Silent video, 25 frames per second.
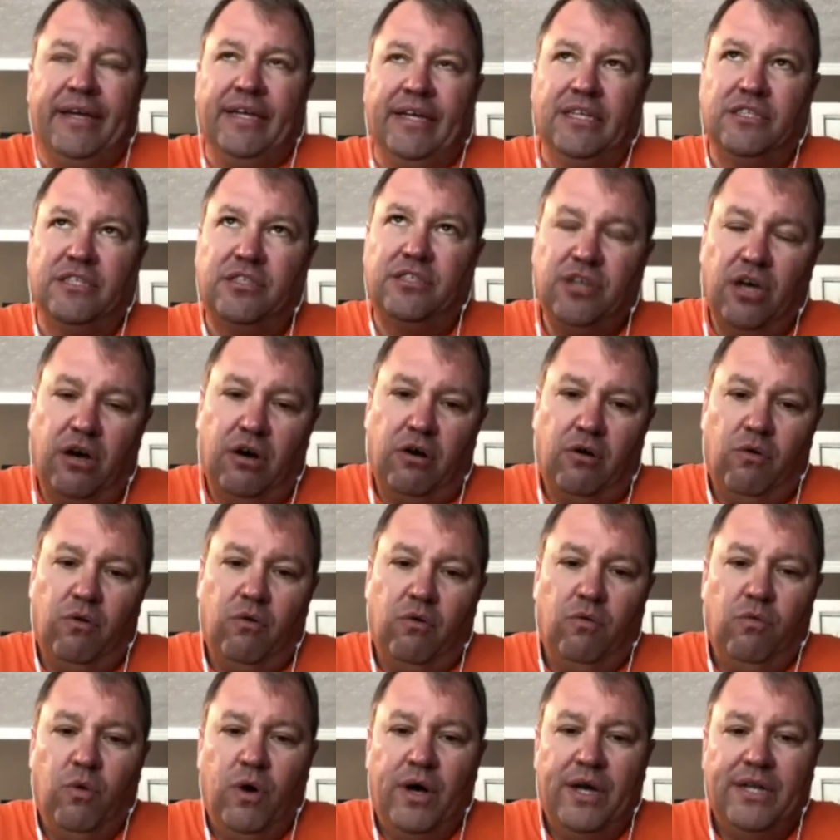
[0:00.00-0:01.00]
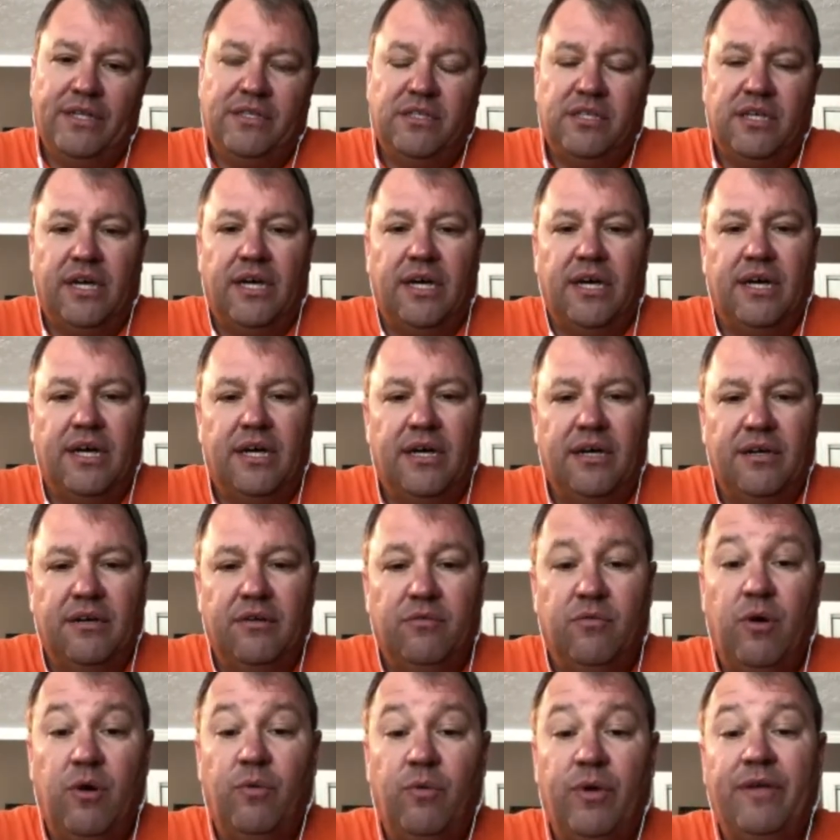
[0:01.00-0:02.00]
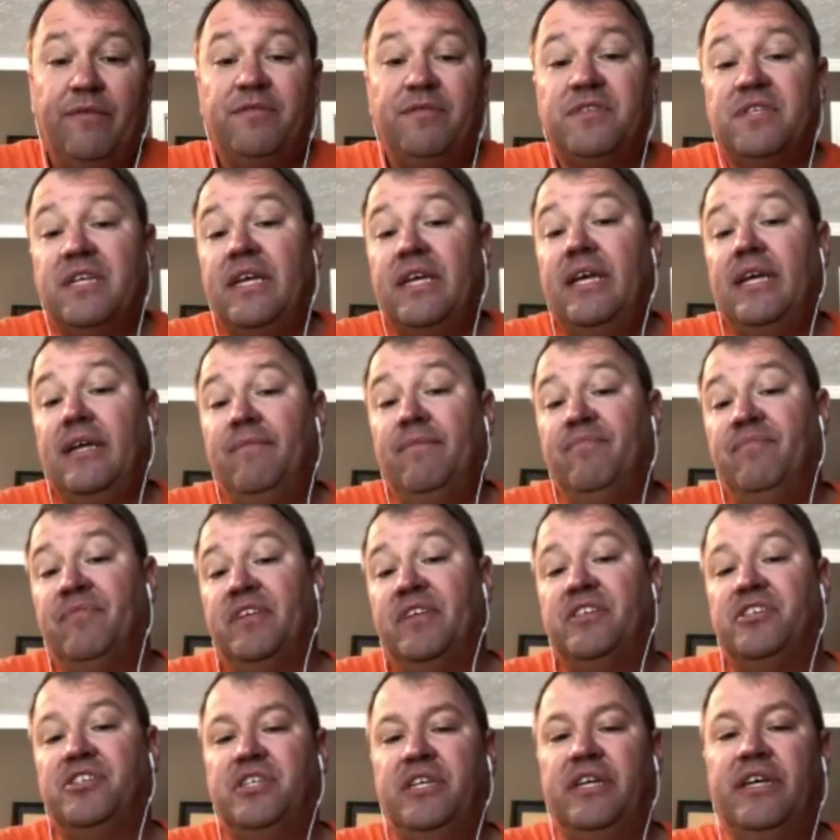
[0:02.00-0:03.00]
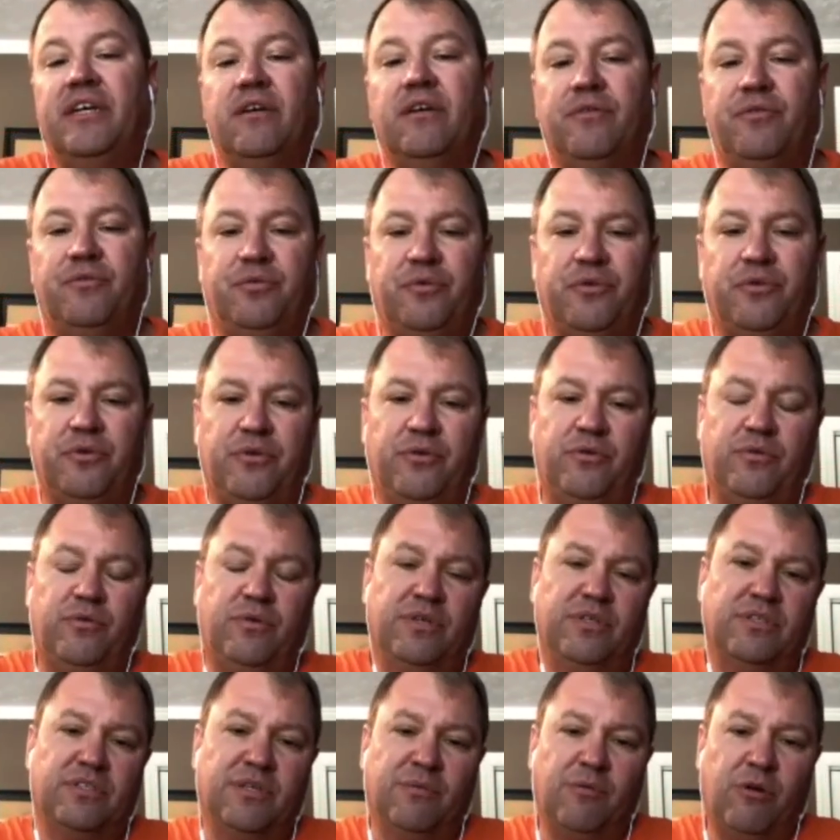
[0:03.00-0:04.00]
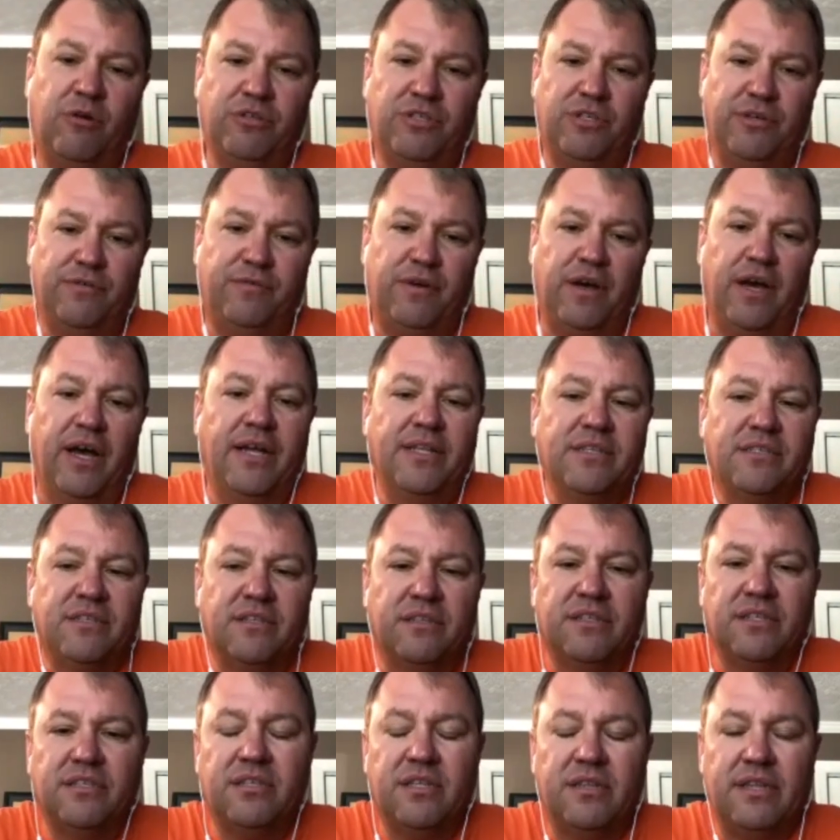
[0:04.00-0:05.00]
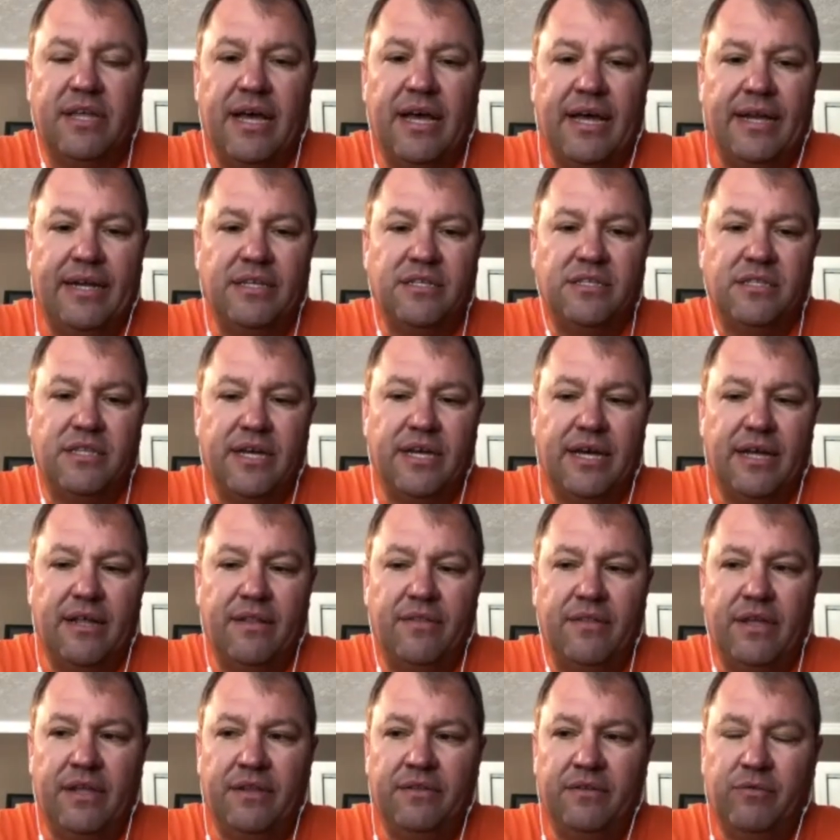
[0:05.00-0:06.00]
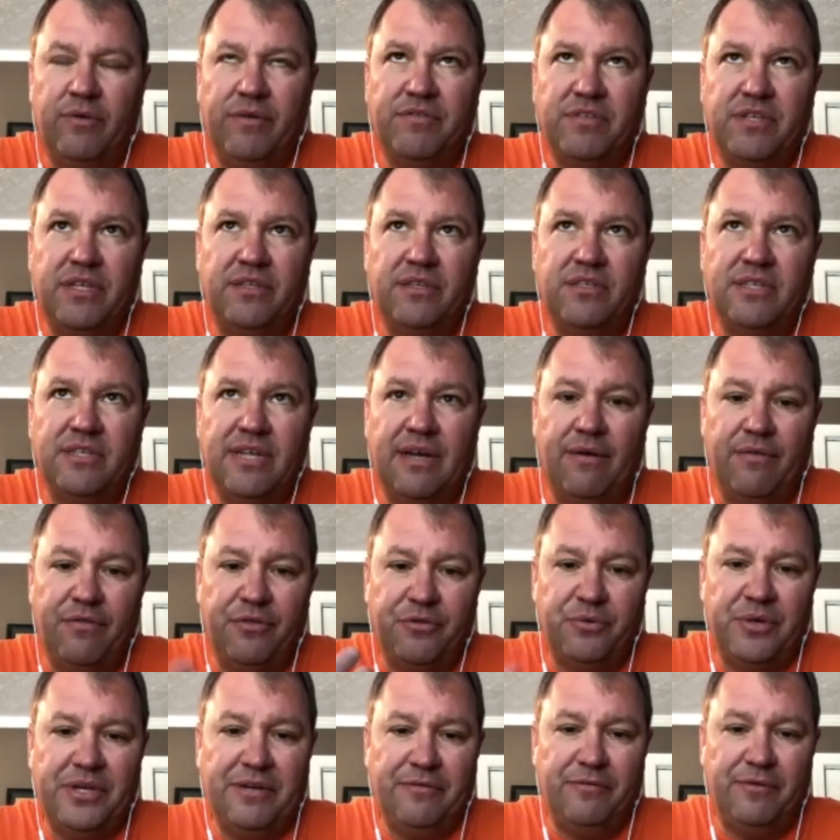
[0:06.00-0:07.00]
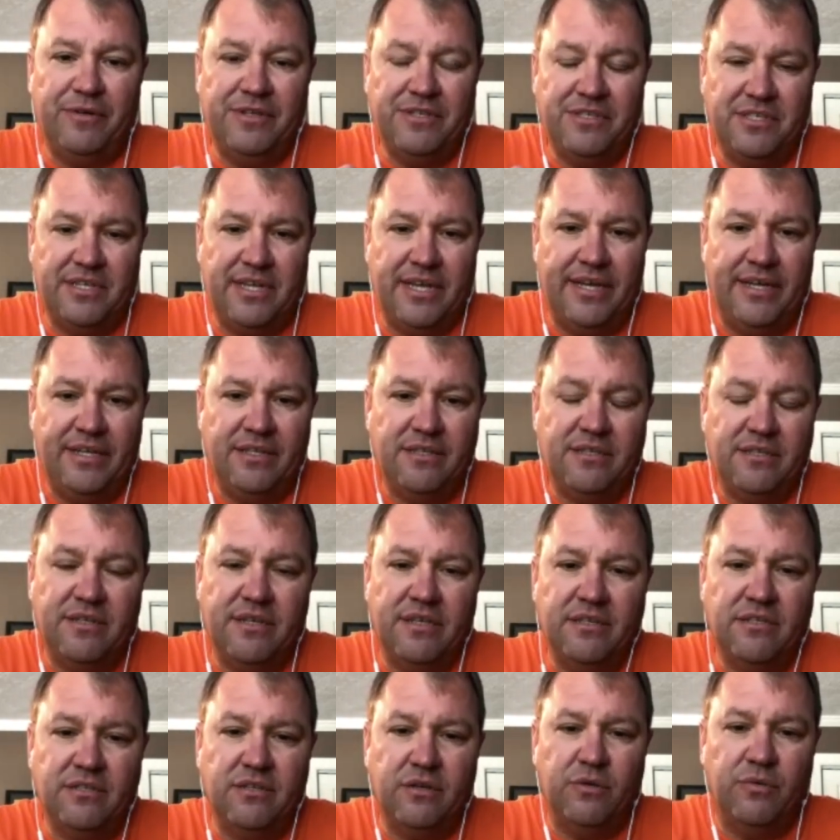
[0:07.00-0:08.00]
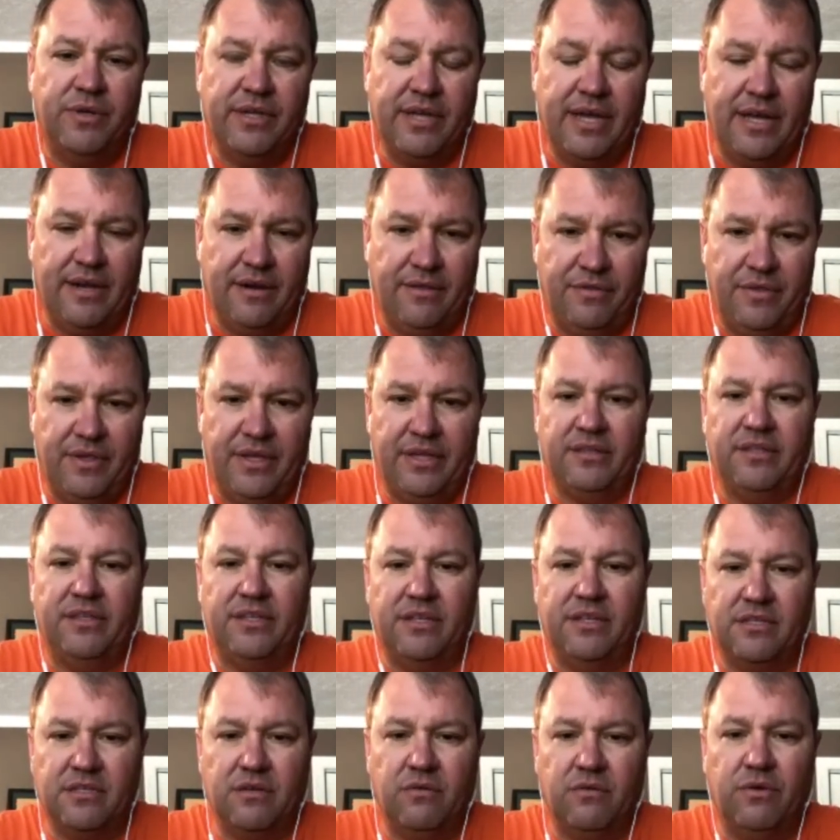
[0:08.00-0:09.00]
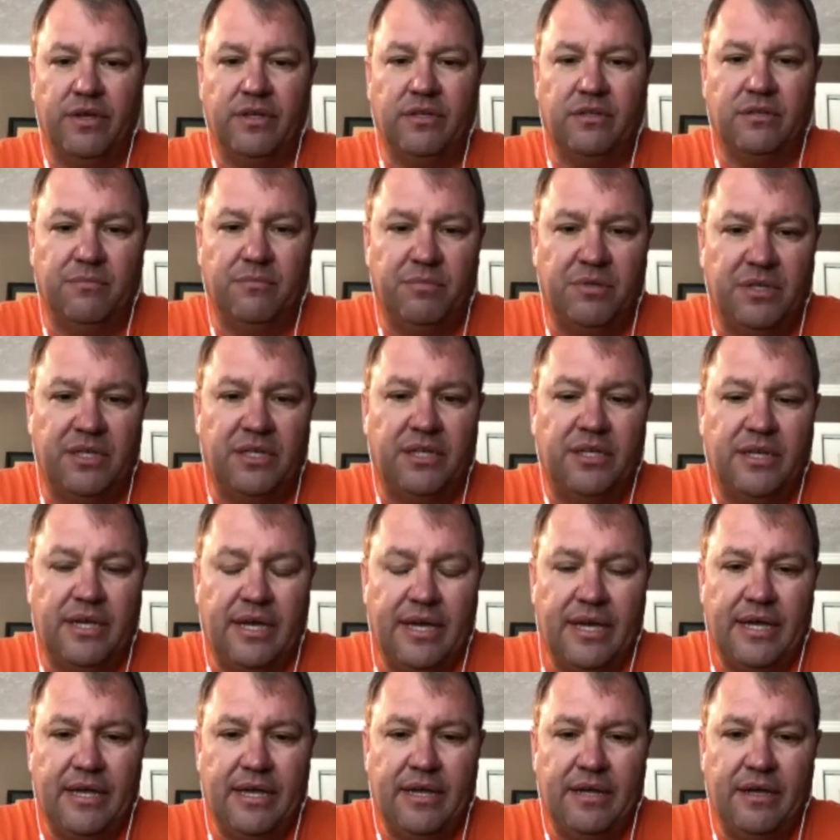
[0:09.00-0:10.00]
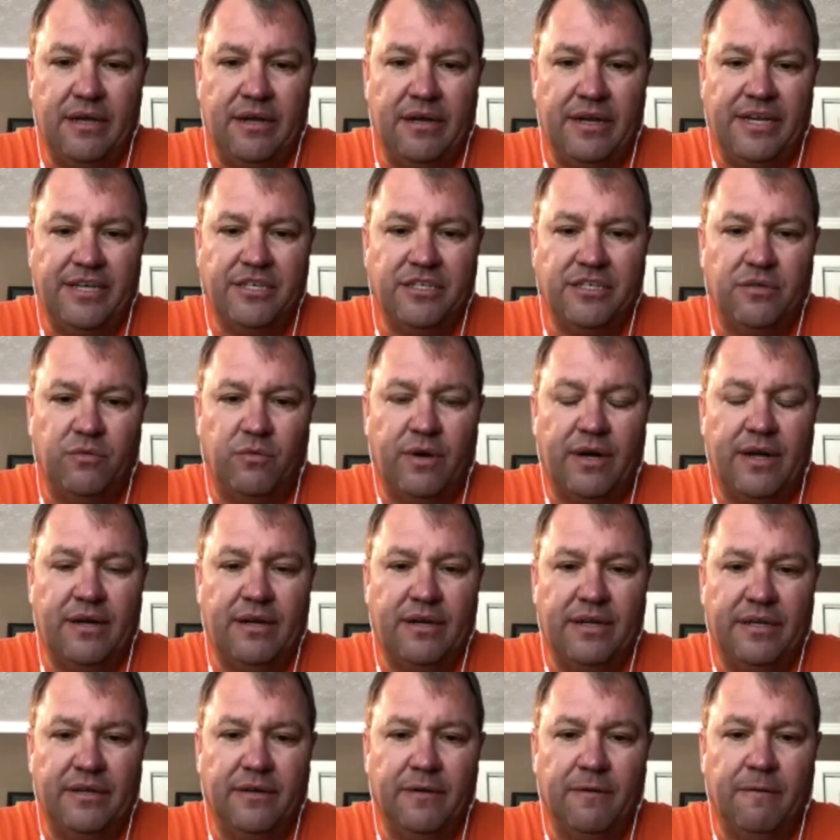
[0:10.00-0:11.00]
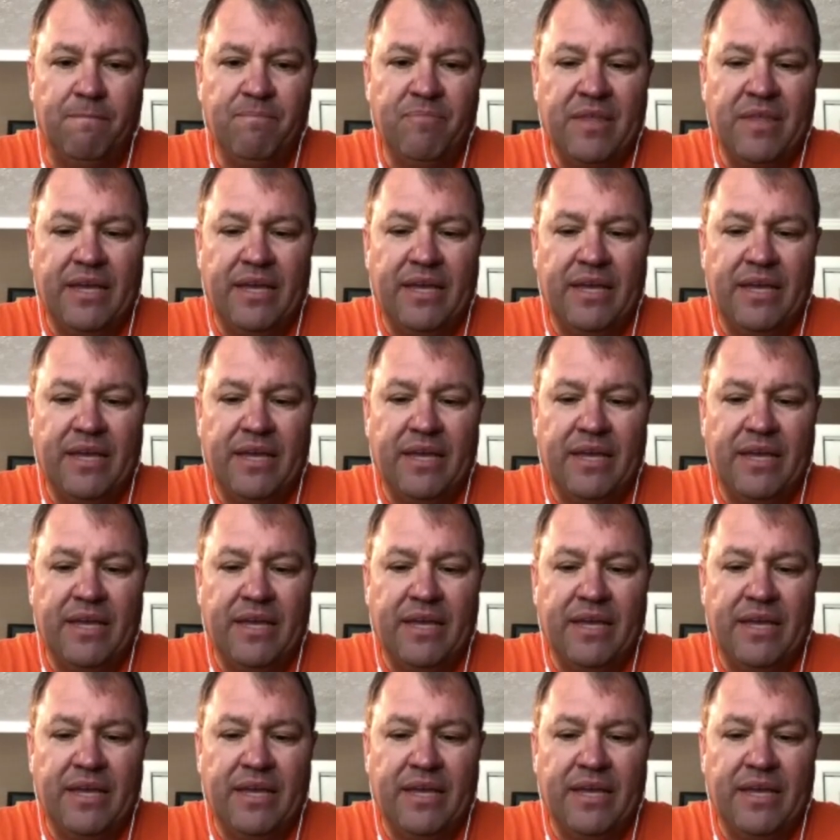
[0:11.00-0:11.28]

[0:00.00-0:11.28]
So what uh, what we've seen this year through some OSHA fines and this and that is that, and we've seen this now in three different states, and so we kind of think that it's going to be a, a nationwide deal.